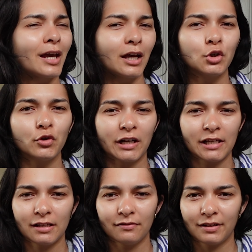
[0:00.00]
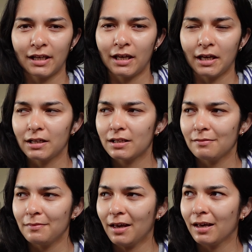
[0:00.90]
aggressively
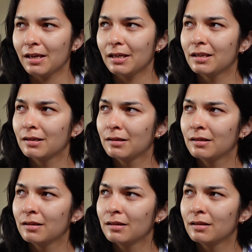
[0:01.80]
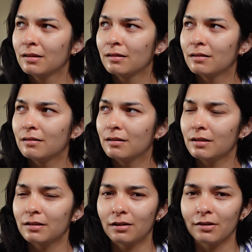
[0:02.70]
to me
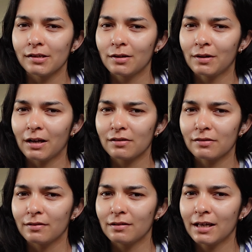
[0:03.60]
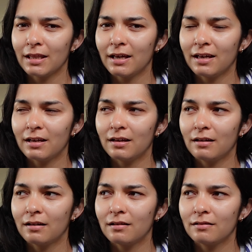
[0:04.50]
I don't know does anyone else feel like that I
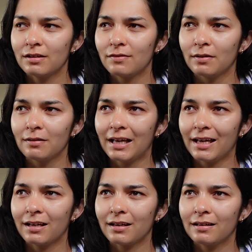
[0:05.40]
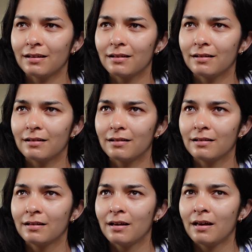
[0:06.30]
just feel like
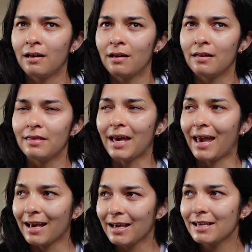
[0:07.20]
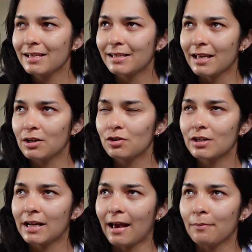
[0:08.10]
the ease that
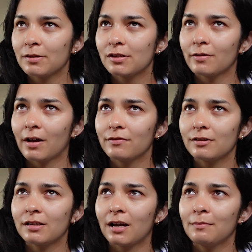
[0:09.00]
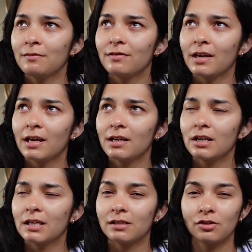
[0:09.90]
usually happens around this time of year
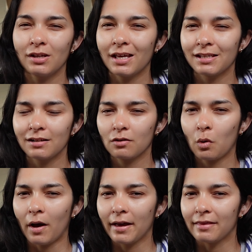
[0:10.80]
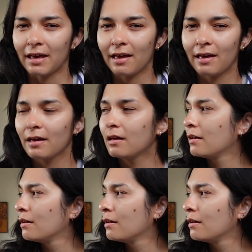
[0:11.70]
is isn't quite there